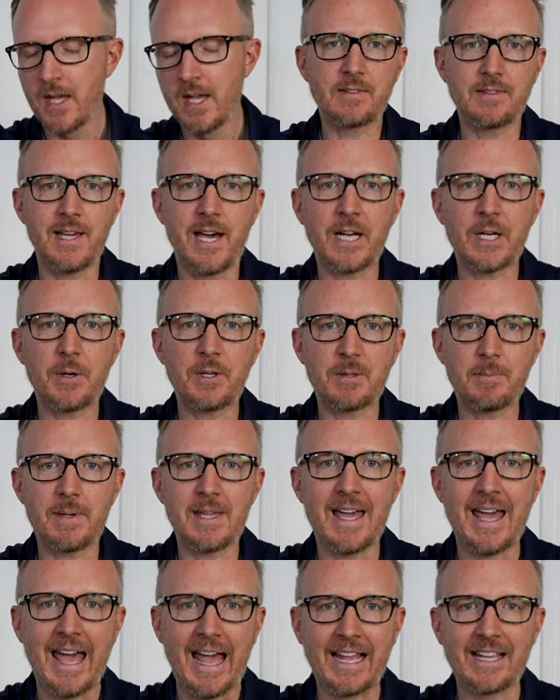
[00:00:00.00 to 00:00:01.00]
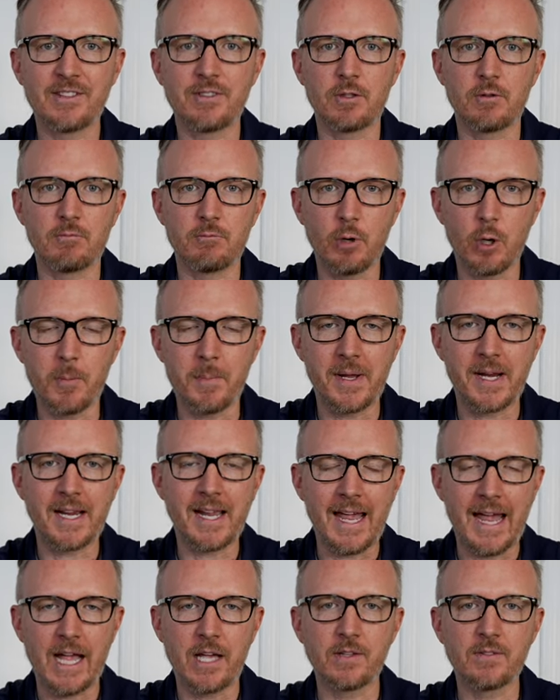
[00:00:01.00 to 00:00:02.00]
It's not going to be as aerobic
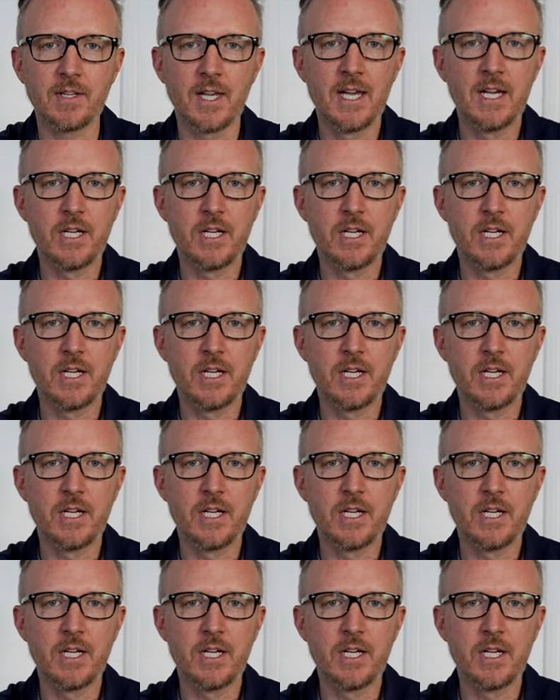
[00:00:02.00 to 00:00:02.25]
as